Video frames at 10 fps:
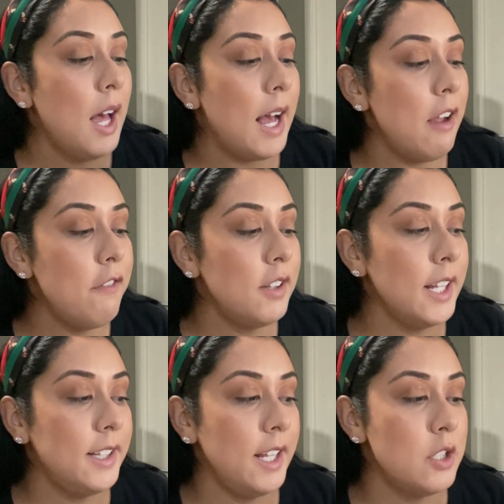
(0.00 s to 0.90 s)
I felt
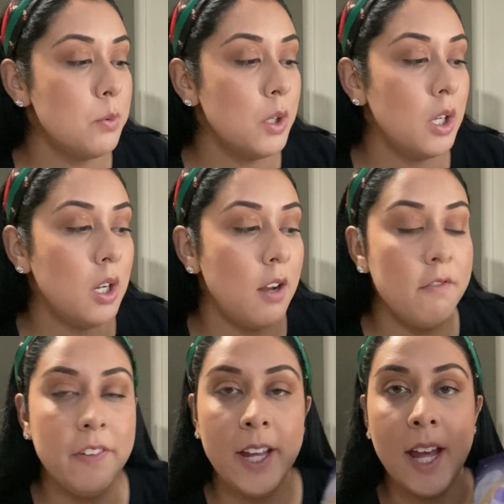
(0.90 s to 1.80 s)
like these were
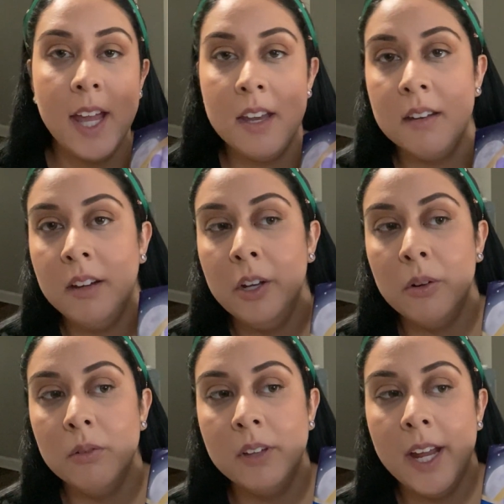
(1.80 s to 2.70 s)
comfy and, you
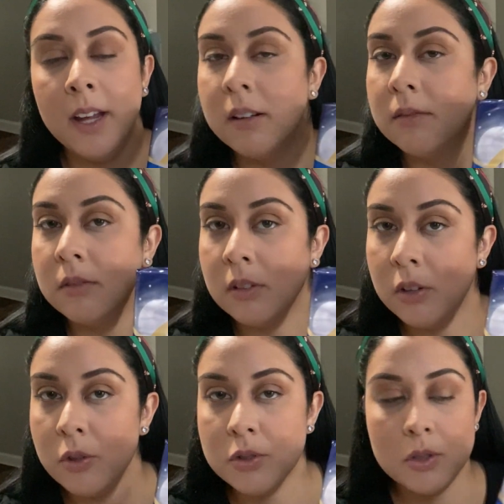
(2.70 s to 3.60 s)
know, like
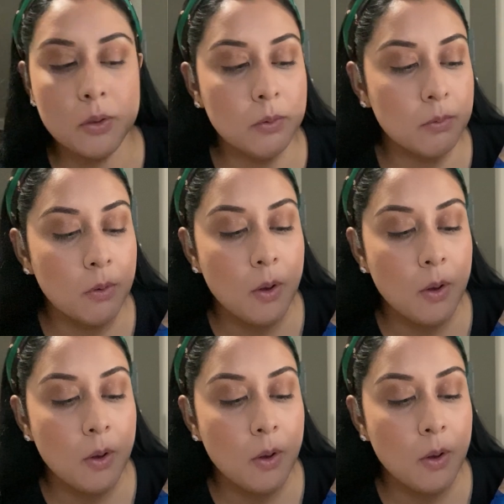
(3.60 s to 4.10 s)
close to